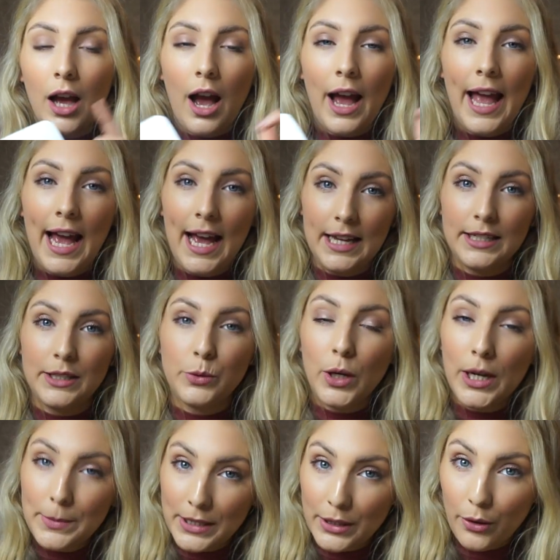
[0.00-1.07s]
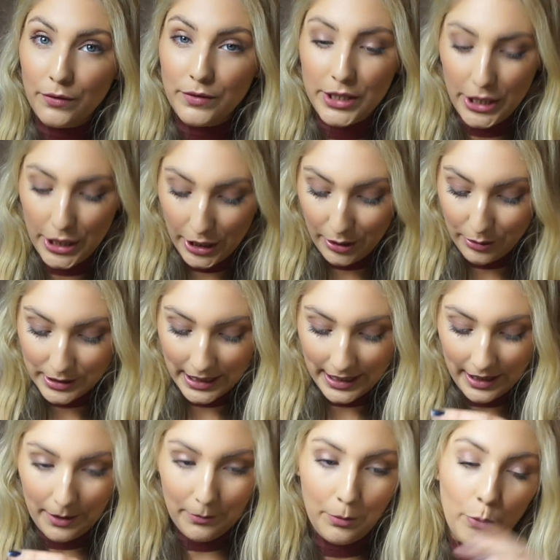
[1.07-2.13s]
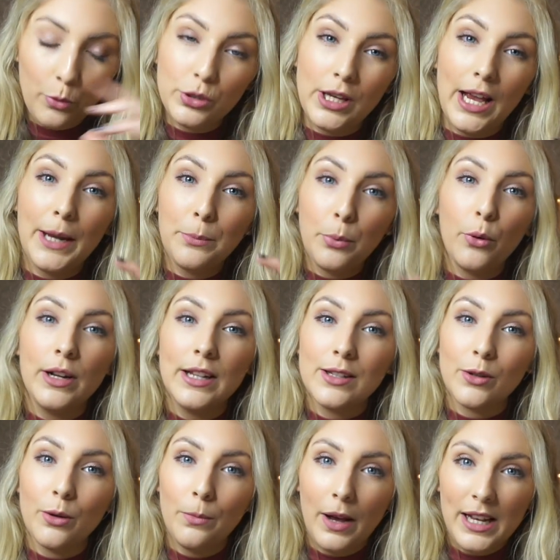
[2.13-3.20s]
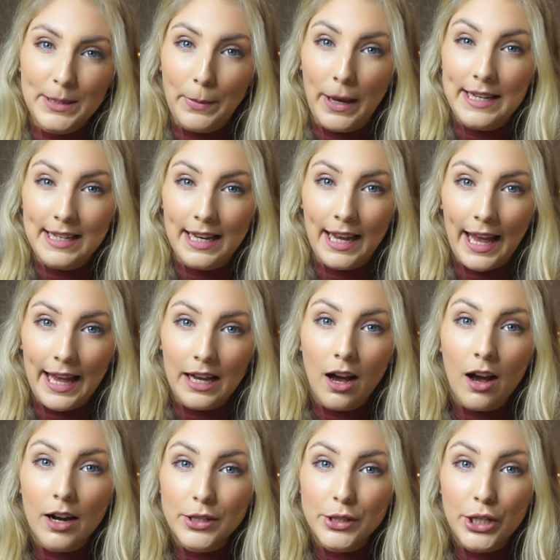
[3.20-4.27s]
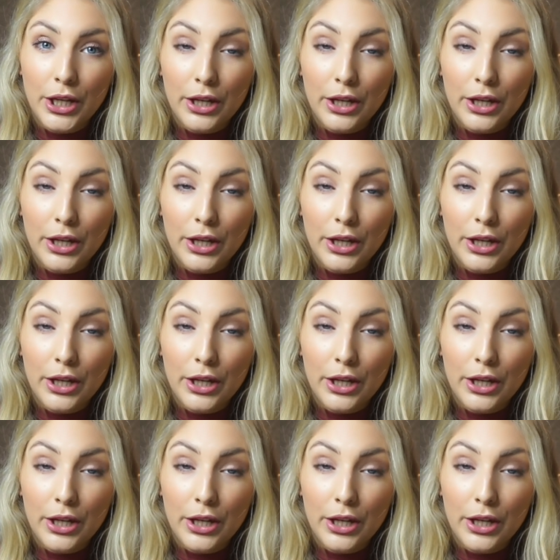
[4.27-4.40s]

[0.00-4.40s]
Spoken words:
I had 20% off to use and I also had points on my Space NK card to